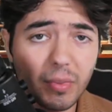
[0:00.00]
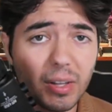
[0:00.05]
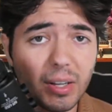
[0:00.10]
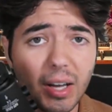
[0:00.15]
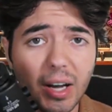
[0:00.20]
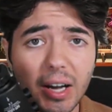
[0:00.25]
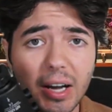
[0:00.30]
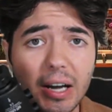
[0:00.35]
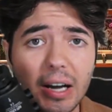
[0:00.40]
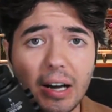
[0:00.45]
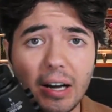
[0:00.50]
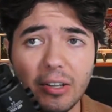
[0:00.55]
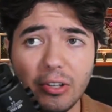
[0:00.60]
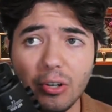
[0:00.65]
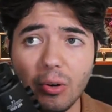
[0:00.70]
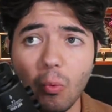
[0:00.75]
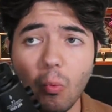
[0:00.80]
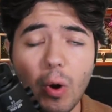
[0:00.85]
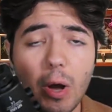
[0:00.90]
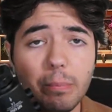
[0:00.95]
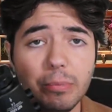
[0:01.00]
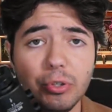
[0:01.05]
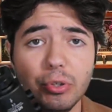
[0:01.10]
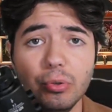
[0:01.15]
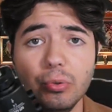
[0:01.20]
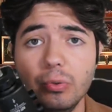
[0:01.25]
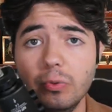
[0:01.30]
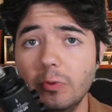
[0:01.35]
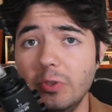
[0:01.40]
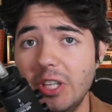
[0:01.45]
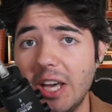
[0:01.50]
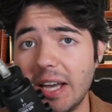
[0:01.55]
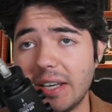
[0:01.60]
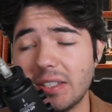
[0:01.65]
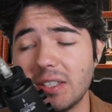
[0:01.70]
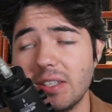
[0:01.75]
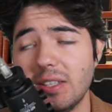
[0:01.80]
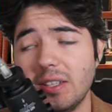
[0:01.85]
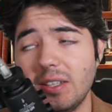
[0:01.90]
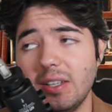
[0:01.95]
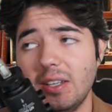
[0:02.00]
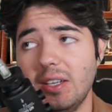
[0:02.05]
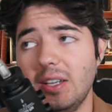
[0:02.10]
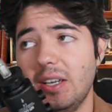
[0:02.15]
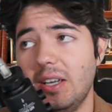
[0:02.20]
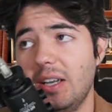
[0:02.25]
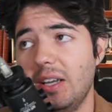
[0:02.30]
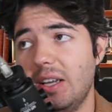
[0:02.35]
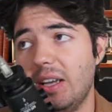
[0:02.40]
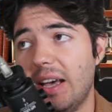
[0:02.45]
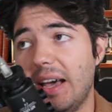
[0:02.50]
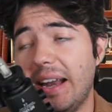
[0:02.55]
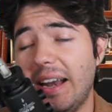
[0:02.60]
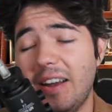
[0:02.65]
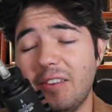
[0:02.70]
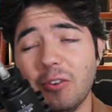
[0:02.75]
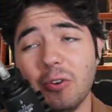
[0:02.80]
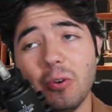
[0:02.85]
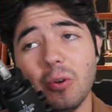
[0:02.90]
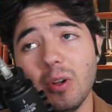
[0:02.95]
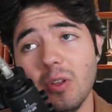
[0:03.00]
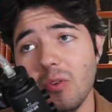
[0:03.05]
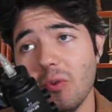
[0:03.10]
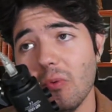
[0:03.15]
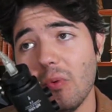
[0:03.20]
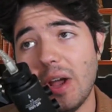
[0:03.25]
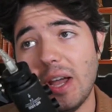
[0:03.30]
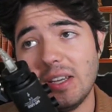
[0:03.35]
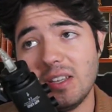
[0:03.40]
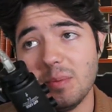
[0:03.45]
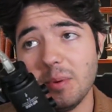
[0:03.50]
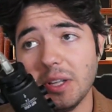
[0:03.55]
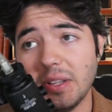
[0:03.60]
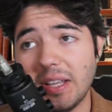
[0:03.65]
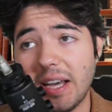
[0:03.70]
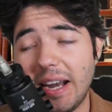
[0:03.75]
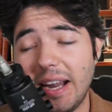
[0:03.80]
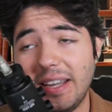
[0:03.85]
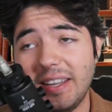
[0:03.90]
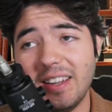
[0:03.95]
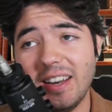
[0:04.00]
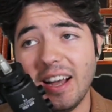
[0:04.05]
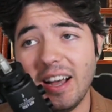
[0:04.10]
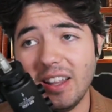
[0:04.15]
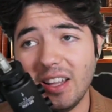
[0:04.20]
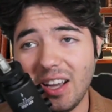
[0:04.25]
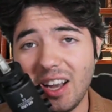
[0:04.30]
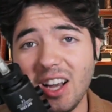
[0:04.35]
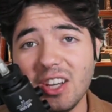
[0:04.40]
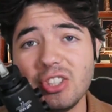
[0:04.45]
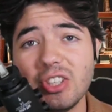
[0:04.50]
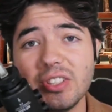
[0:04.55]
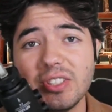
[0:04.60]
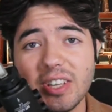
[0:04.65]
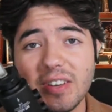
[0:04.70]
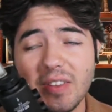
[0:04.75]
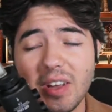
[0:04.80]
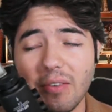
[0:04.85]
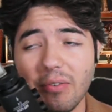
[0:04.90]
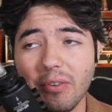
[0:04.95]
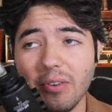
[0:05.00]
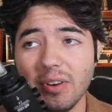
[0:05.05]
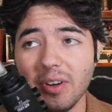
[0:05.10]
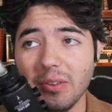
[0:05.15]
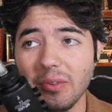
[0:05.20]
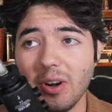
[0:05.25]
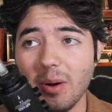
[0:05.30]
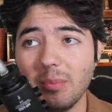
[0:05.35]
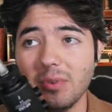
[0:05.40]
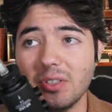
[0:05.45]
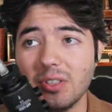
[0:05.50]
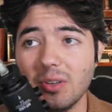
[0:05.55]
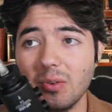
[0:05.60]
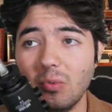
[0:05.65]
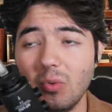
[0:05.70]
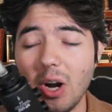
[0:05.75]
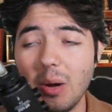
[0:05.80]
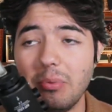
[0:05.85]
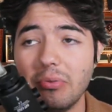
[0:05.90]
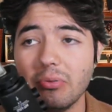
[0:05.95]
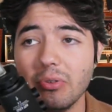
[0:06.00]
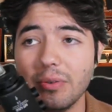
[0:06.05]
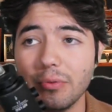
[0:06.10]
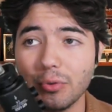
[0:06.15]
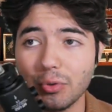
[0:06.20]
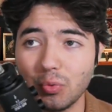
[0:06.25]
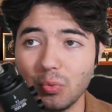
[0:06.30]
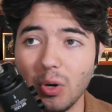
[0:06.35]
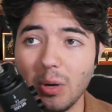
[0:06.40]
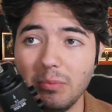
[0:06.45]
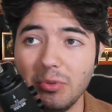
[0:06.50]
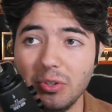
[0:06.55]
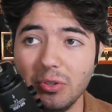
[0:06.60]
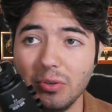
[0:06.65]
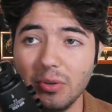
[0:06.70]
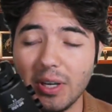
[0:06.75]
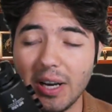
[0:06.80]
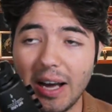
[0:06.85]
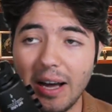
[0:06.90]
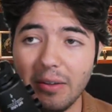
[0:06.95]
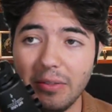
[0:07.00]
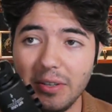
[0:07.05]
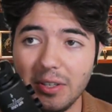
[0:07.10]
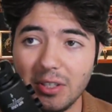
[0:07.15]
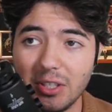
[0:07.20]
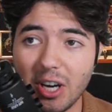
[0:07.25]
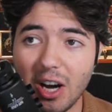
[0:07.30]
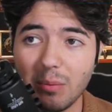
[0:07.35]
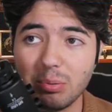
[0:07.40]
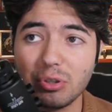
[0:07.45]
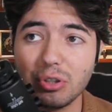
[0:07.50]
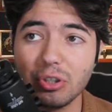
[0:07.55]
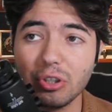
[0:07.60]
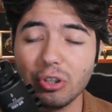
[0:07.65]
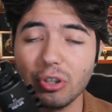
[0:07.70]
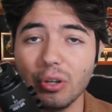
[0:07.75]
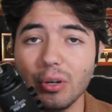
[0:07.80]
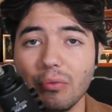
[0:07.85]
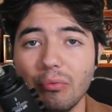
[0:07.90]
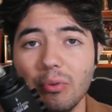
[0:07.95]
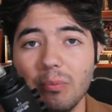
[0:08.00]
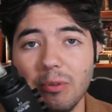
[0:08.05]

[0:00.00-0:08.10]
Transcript: Web 2 yet. And I have a whole other rant about that. I should save that for another episode. Web 3 versus Web 2 and how the adoption curve when